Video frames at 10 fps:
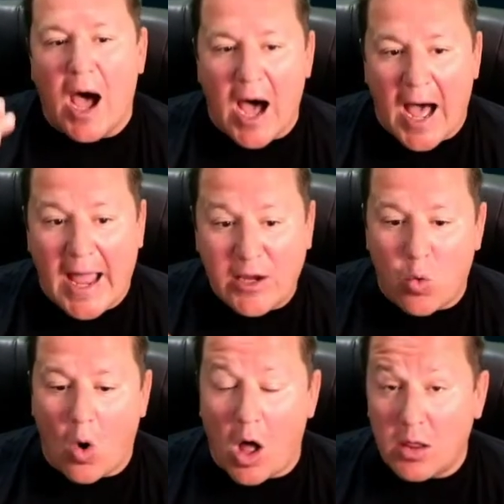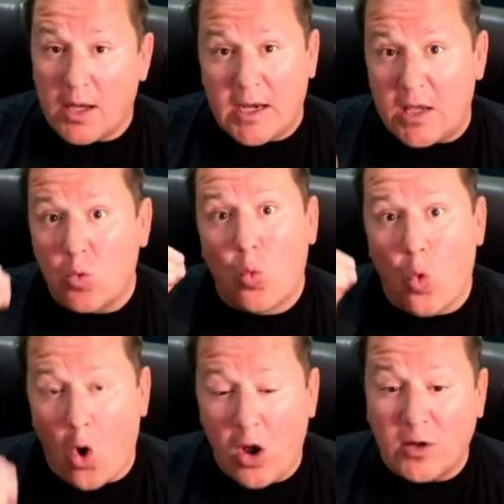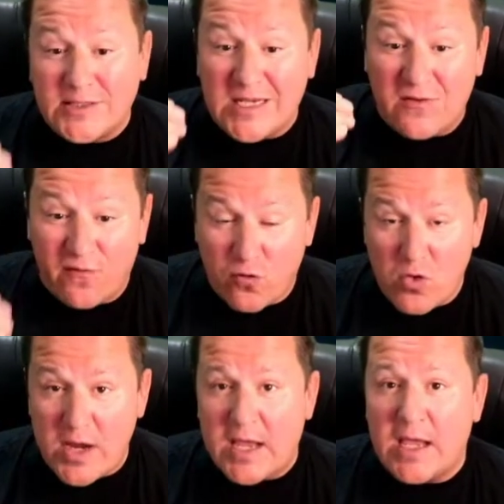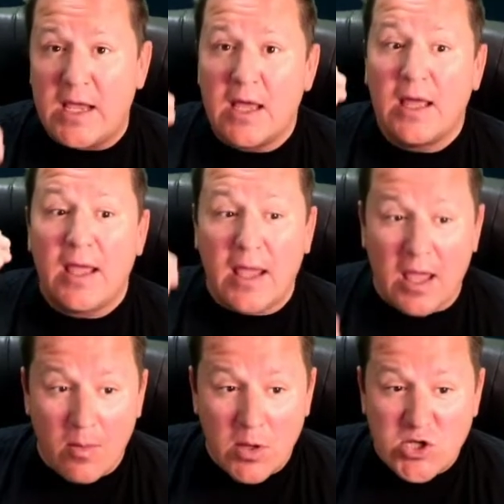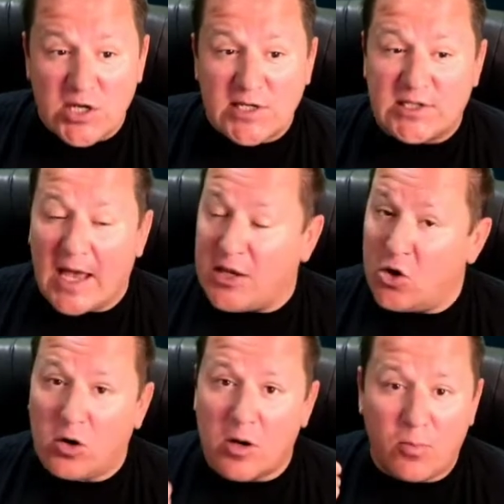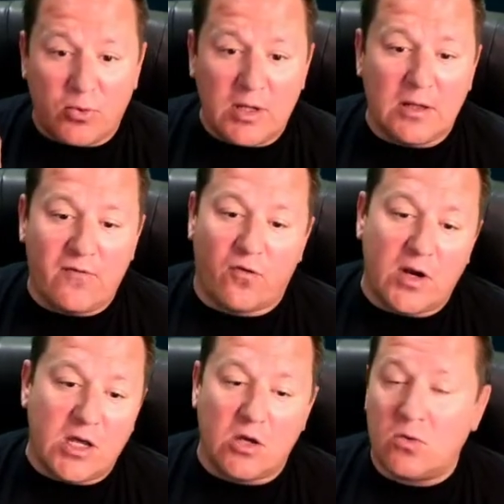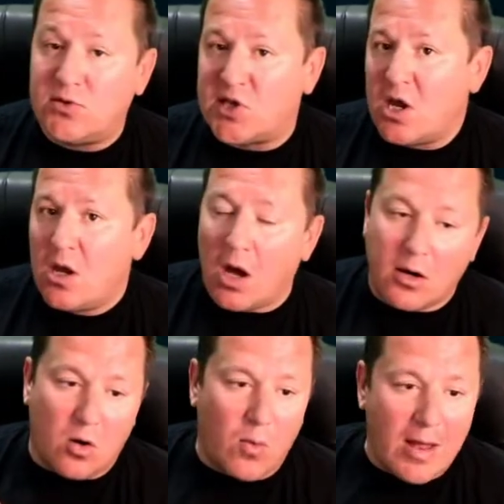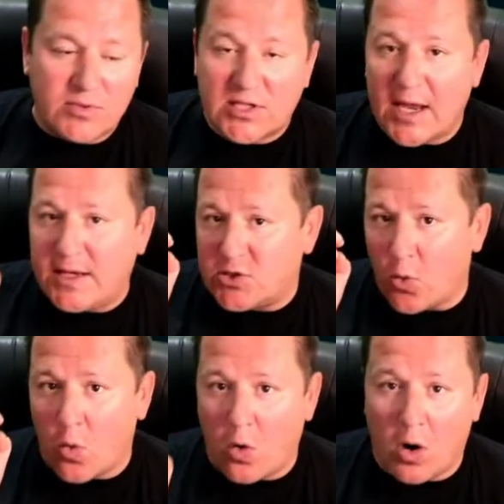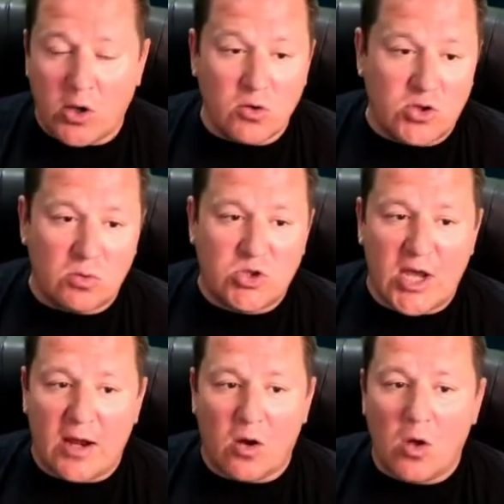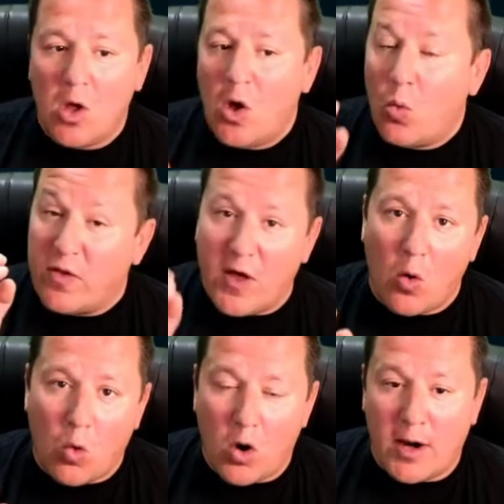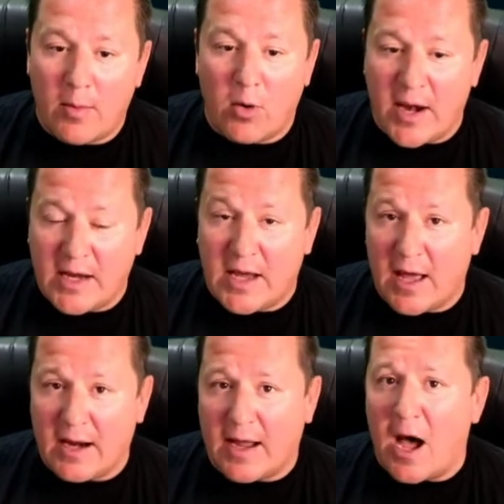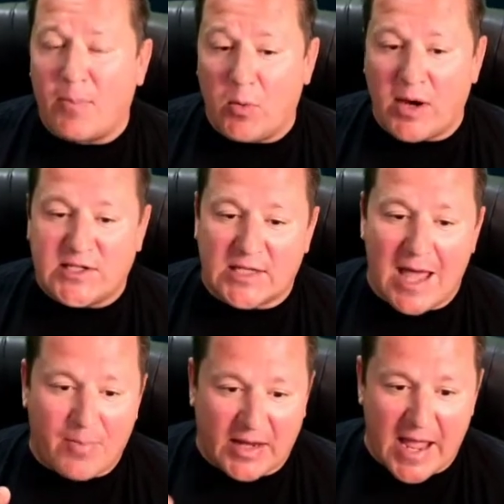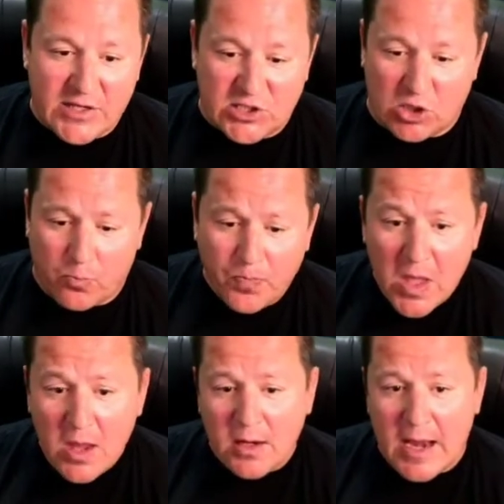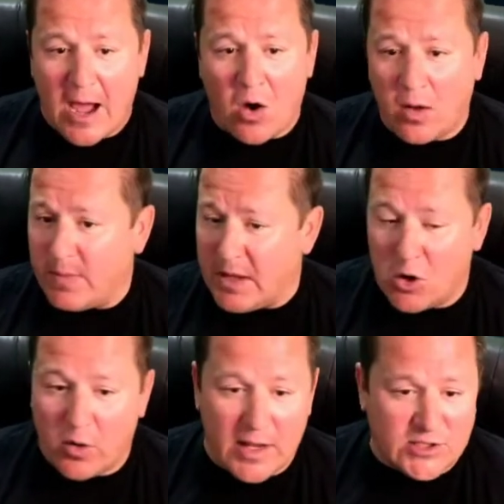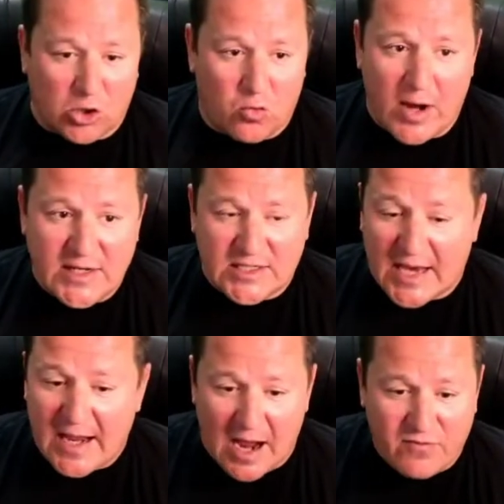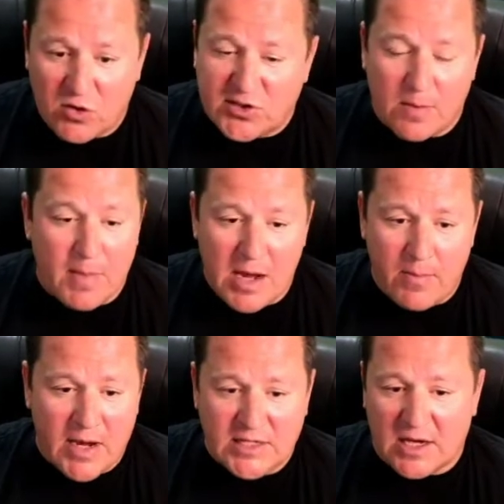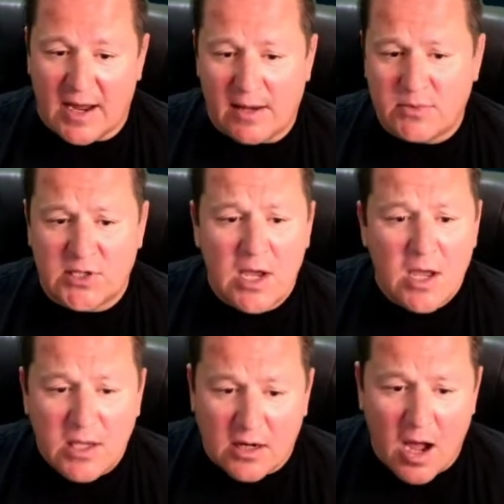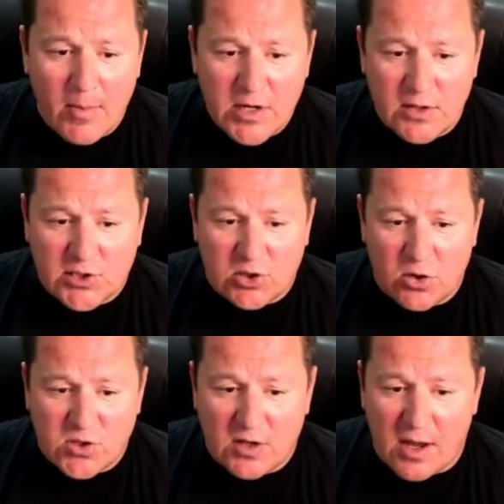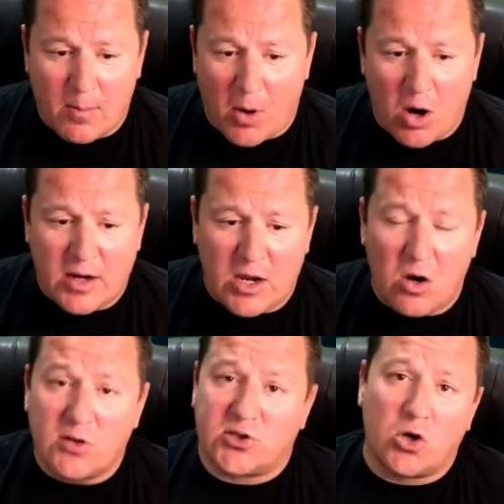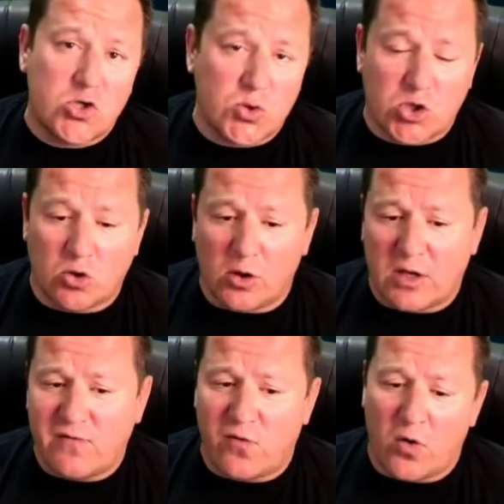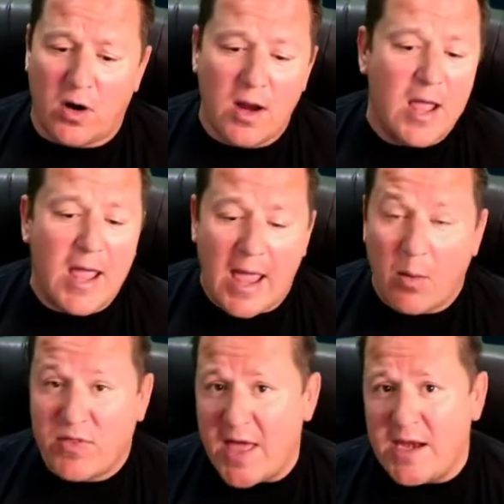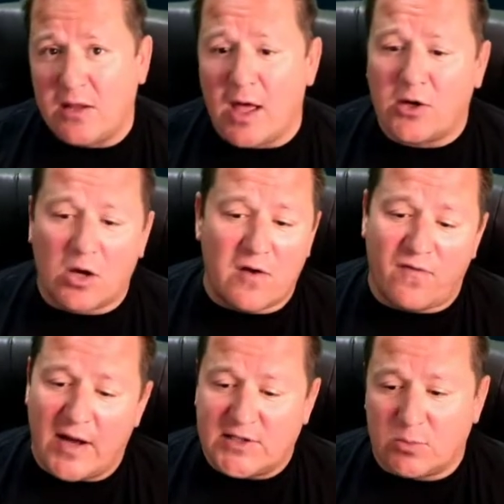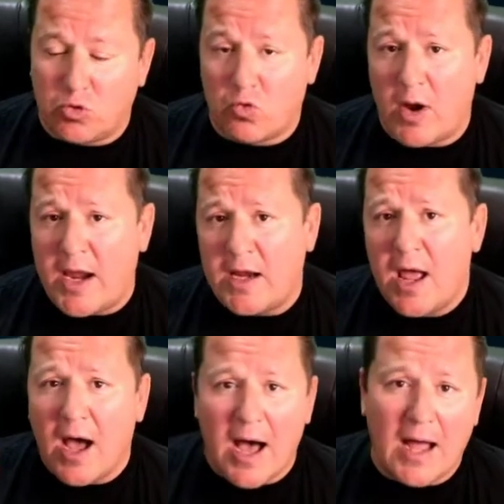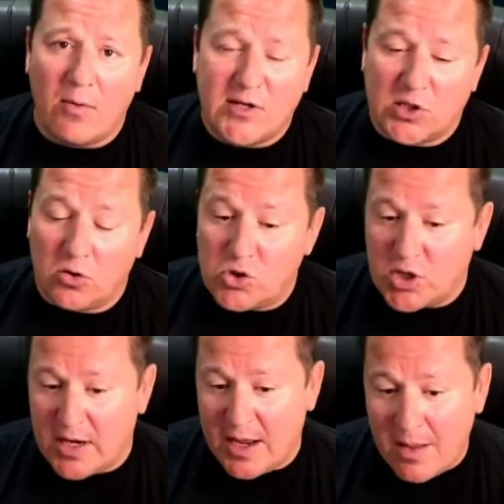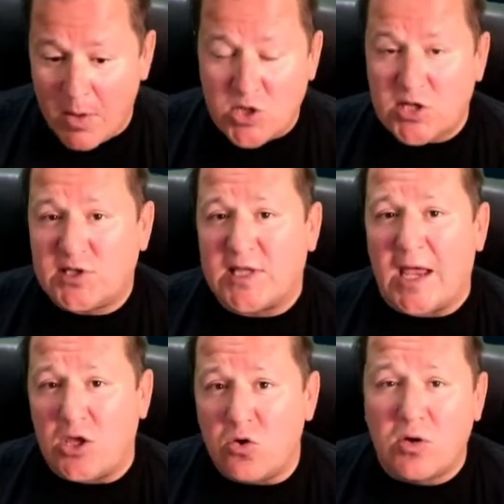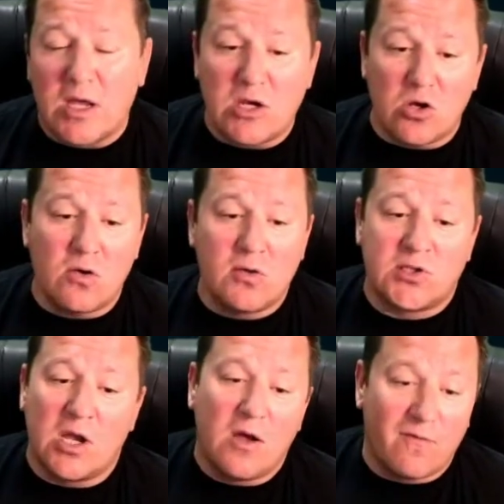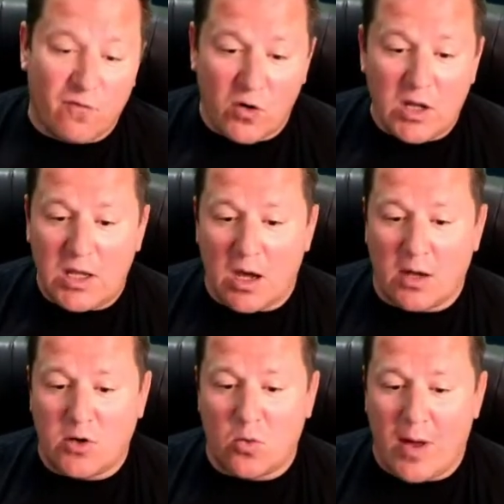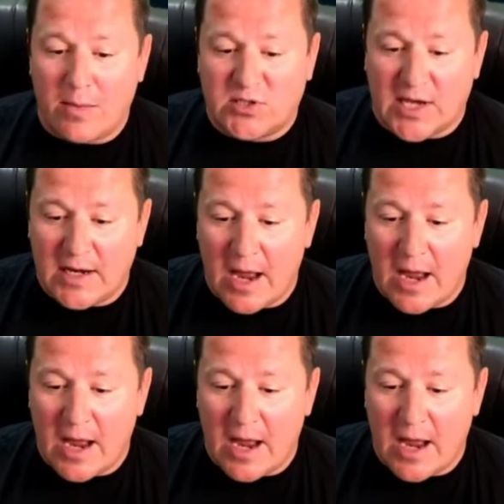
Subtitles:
high-quality, royalty-free images that you're completely free to use on your websites or YouTube channel without worrying about any kind of copyright slap against you. Now, it's a great site. I've used it many, many times. You come into the search bar here, search what you're looking for, and with any luck, you're going to find some great high-resolution images that you can use freely on your website.